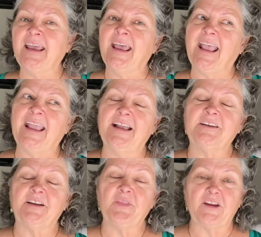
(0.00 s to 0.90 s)
And
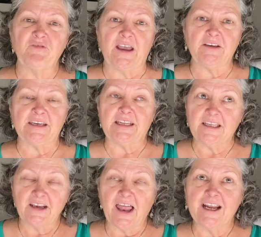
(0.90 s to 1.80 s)
they found an
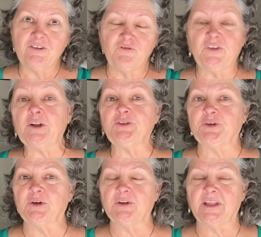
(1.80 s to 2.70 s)
inline
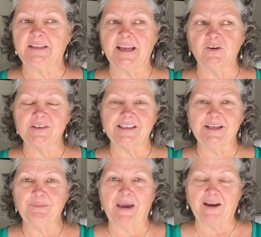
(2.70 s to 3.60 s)
filter that they are
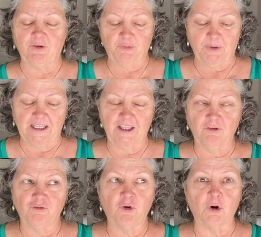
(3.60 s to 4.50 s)
sending back with me
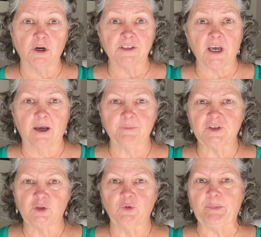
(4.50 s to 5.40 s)
for Tom
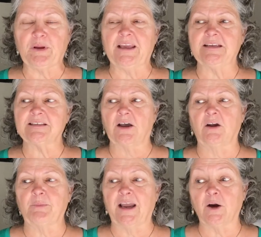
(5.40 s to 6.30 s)
to replace
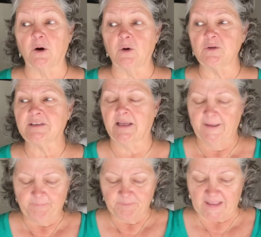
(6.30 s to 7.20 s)
on my hose.
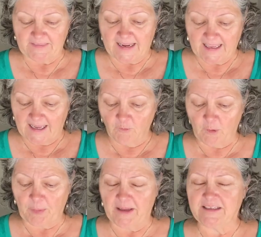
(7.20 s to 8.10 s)
And they can't
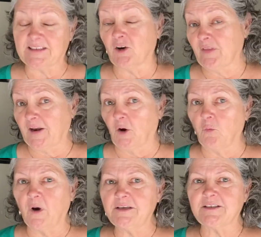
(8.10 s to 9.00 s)
replace it, or they don't
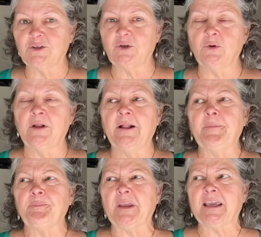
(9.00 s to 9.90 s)
want to,
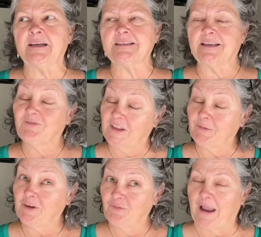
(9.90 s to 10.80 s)
because
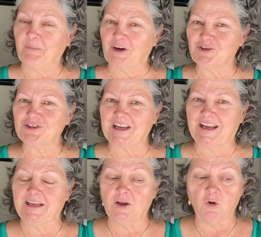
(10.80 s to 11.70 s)
if I'm
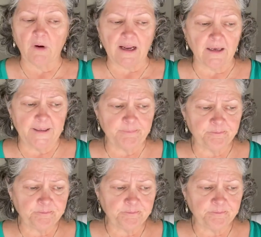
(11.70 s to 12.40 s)
understanding correctly...